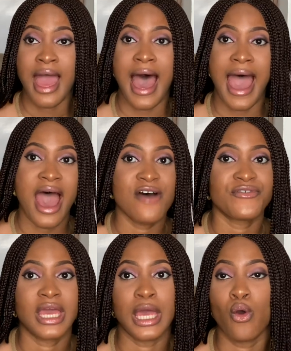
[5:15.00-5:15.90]
I
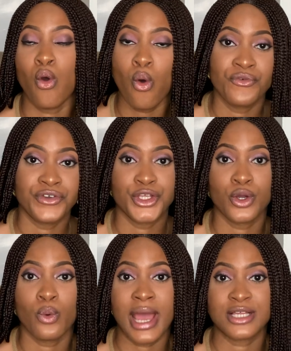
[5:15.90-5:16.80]
have a whole video
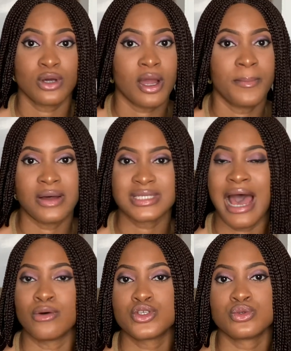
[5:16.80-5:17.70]
where I talk about
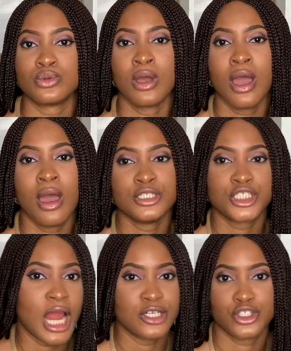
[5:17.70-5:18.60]
how to
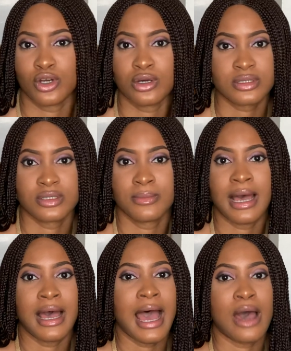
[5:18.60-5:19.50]
charge your
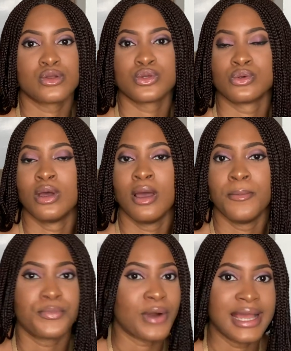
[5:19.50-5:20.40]
customer, how to
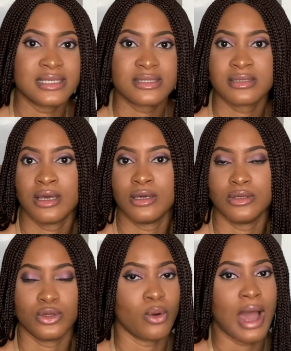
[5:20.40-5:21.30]
price
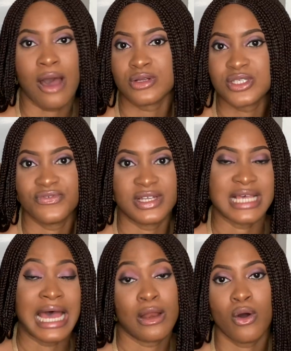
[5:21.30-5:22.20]
your outfits
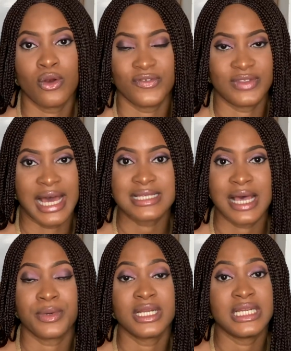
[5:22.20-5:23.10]
and all of that. I'm
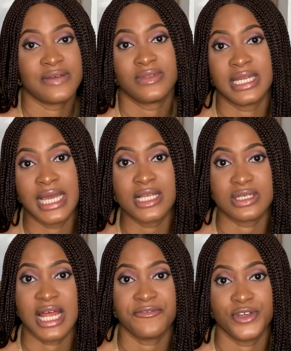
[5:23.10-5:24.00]
going to leave the link to
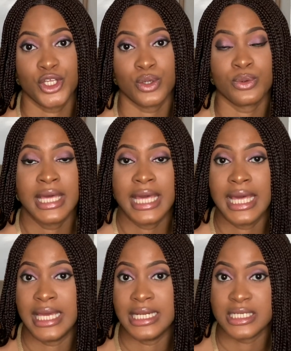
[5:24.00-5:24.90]
that video
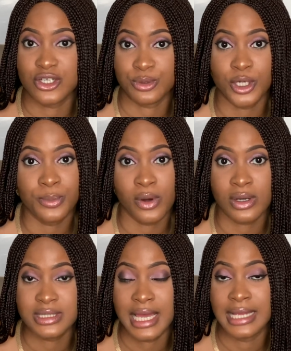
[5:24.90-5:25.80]
in the description
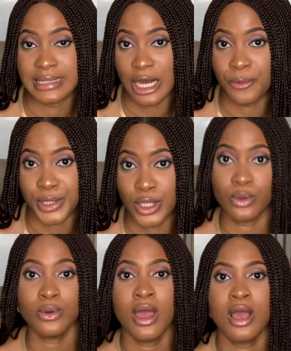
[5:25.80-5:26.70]
box down
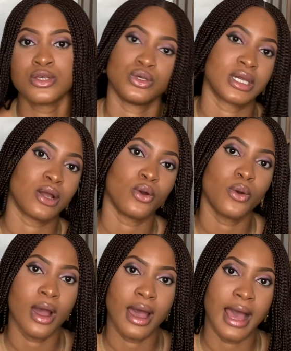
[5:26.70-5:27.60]
below, so you can
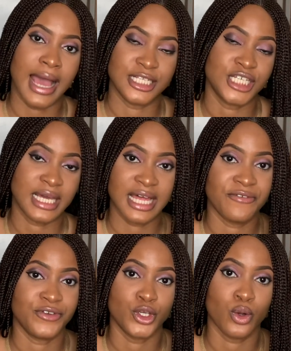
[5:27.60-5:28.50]
go and check that
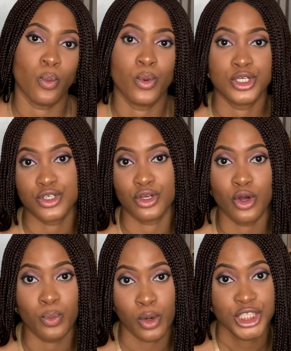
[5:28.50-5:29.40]
video once you're
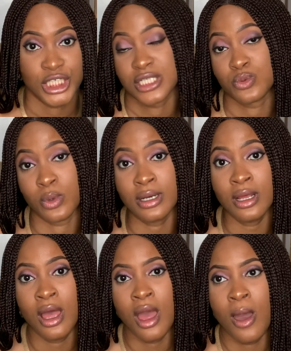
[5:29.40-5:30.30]
done watching this one.
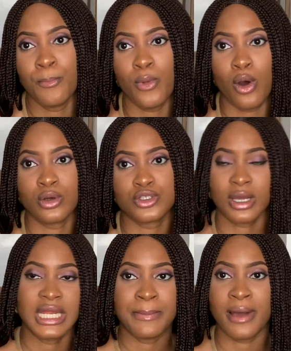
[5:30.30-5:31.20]
But
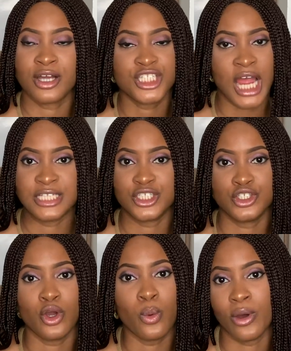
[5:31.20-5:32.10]
talking about charging
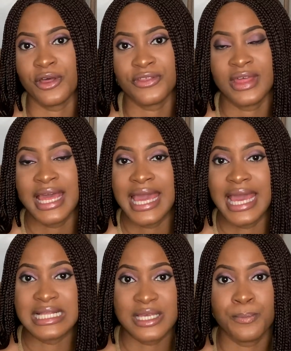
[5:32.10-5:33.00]
your worth,
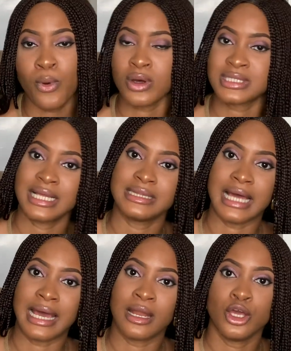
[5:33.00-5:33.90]
it's important
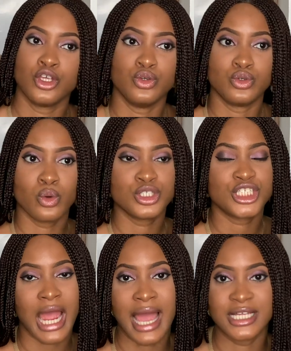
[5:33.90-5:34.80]
that you don't
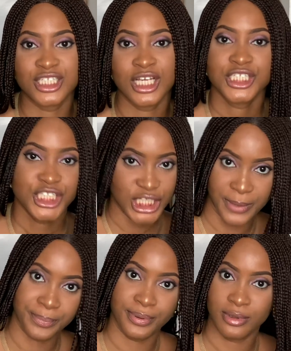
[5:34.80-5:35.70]
charge
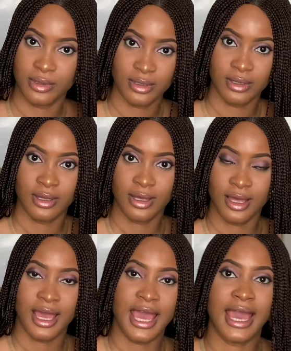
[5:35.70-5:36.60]
cheap.
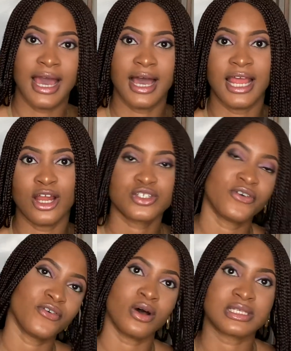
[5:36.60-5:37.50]
A lot
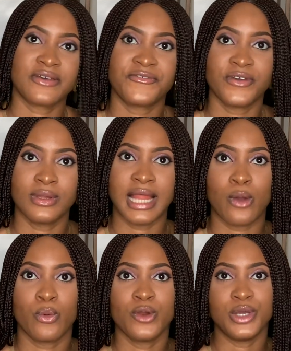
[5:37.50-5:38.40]
of us feel like
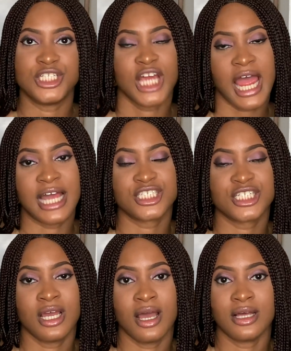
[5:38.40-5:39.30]
when we charge
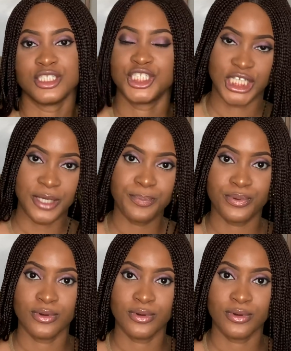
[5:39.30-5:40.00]
cheap,